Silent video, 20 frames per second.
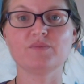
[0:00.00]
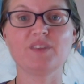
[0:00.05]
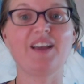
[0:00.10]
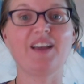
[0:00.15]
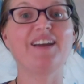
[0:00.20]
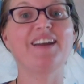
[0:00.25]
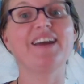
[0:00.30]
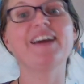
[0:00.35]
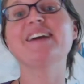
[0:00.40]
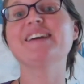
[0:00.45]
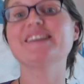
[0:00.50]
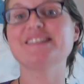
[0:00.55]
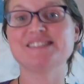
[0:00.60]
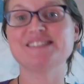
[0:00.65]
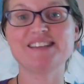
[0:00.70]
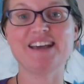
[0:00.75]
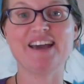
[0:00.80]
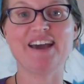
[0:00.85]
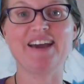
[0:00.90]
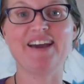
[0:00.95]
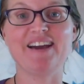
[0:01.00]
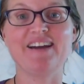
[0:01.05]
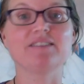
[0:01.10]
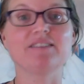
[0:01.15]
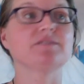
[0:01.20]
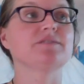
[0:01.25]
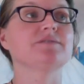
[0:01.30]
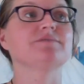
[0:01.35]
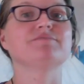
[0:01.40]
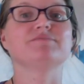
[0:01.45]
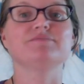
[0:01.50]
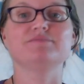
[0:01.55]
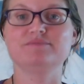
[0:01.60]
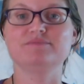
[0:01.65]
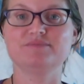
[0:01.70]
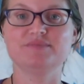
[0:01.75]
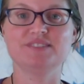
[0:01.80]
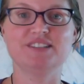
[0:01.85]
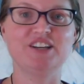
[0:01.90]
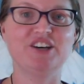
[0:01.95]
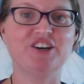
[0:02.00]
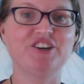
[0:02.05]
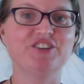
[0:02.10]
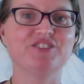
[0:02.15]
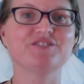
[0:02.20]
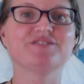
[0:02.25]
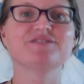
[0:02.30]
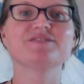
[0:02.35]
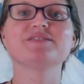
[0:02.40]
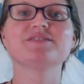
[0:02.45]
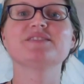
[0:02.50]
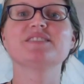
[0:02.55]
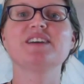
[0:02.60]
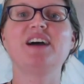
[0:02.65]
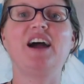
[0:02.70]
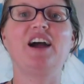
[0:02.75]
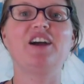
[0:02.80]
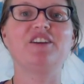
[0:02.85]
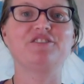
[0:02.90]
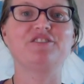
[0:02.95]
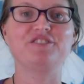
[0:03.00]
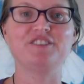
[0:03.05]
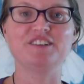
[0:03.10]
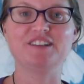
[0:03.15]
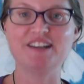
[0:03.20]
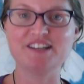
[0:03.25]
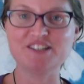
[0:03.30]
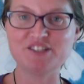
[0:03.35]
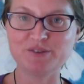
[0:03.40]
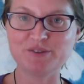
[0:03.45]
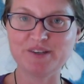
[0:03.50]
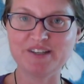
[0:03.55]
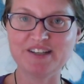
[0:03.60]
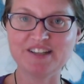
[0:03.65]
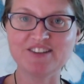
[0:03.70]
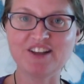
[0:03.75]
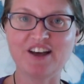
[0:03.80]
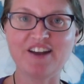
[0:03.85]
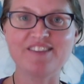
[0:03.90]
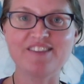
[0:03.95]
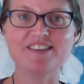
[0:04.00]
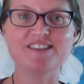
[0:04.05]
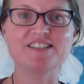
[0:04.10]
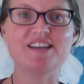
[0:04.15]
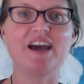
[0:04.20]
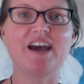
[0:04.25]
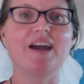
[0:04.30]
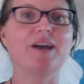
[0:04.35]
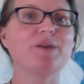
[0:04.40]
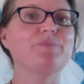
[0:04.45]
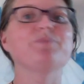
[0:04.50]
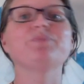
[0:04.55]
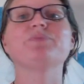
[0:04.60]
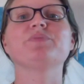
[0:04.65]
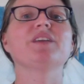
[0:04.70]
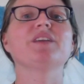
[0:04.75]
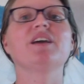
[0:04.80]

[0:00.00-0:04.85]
And I can say, I feel I do it a lot of the time,